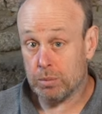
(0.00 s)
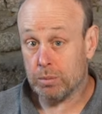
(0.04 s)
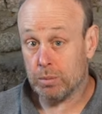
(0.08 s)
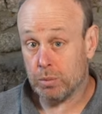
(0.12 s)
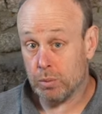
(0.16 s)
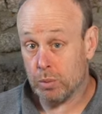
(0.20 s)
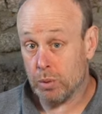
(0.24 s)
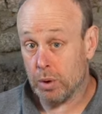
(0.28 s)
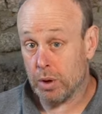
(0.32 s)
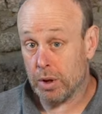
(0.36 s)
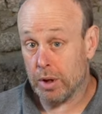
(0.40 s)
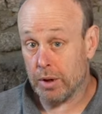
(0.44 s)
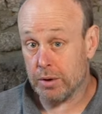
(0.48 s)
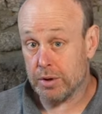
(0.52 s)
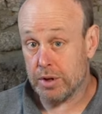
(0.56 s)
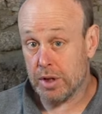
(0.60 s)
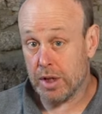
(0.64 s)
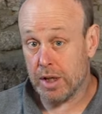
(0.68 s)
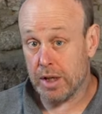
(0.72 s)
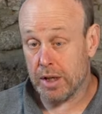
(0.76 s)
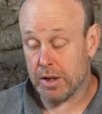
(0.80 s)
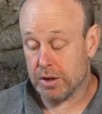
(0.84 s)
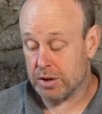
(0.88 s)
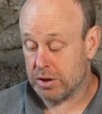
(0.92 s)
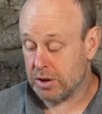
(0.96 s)
what they were
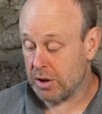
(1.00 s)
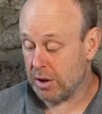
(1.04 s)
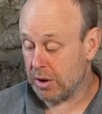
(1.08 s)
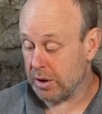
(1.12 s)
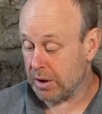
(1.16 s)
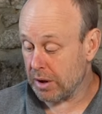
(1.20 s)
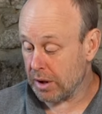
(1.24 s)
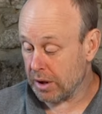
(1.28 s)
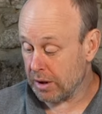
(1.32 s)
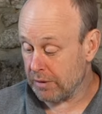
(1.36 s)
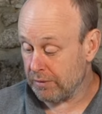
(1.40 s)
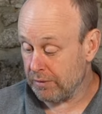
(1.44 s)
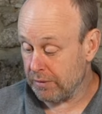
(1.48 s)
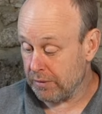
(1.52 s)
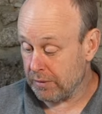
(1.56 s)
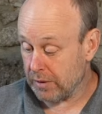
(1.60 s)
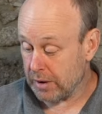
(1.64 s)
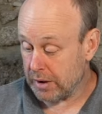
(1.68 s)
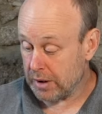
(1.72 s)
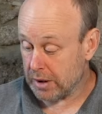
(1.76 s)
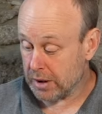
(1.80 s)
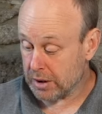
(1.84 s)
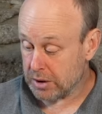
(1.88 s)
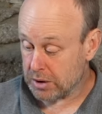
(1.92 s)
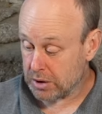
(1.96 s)
saying at Stoneyard
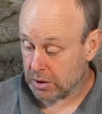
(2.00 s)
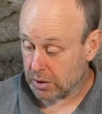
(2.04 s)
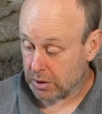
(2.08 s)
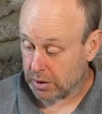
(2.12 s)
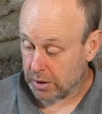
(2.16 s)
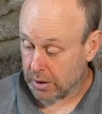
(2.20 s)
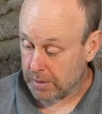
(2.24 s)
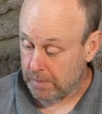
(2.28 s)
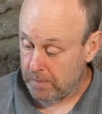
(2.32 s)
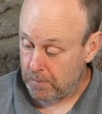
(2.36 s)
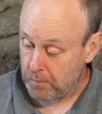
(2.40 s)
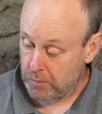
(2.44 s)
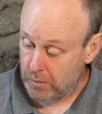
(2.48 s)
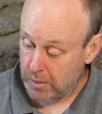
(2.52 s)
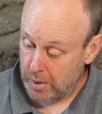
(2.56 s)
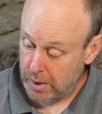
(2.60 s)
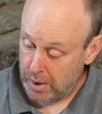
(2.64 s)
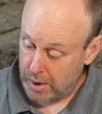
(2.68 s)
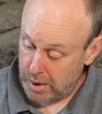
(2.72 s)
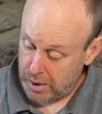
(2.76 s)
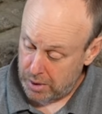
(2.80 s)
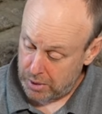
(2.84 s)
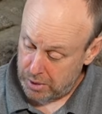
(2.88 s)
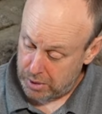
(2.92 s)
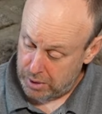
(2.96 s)
Vineyards on it,
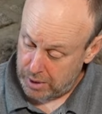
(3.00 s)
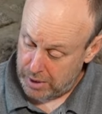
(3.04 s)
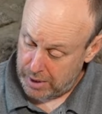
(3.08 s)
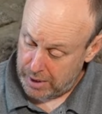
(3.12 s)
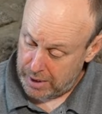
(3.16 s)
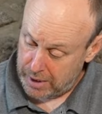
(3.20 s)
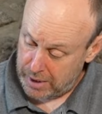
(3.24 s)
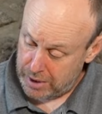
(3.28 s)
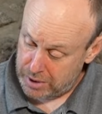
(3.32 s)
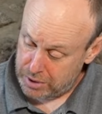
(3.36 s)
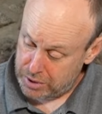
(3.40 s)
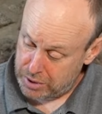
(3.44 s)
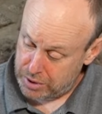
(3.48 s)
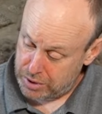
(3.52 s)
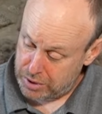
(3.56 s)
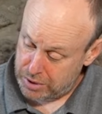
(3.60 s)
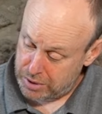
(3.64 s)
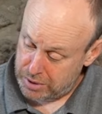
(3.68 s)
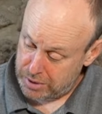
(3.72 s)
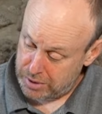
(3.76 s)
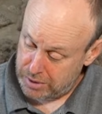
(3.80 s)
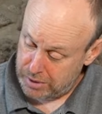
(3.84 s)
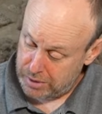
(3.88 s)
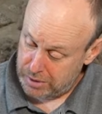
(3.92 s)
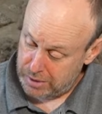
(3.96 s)
that
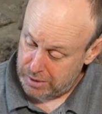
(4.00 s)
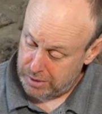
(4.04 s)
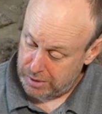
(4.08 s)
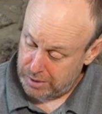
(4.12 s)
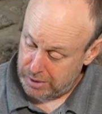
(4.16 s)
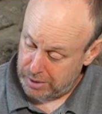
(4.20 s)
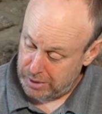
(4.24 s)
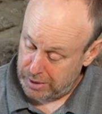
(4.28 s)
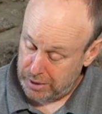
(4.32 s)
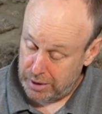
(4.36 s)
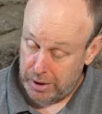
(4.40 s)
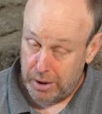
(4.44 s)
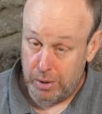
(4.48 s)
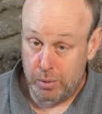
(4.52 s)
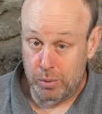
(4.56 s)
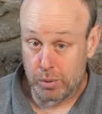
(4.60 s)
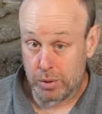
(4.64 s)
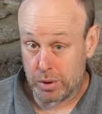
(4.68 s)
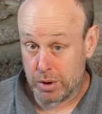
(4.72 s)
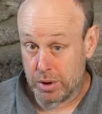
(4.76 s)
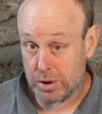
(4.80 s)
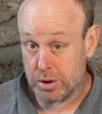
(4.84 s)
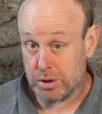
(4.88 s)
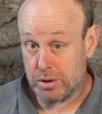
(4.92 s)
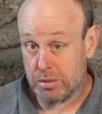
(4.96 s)
it
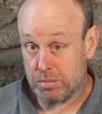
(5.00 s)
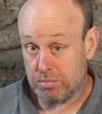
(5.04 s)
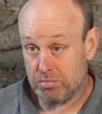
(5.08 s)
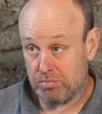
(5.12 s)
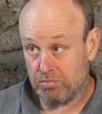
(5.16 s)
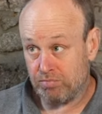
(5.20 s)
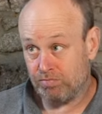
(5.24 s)
was,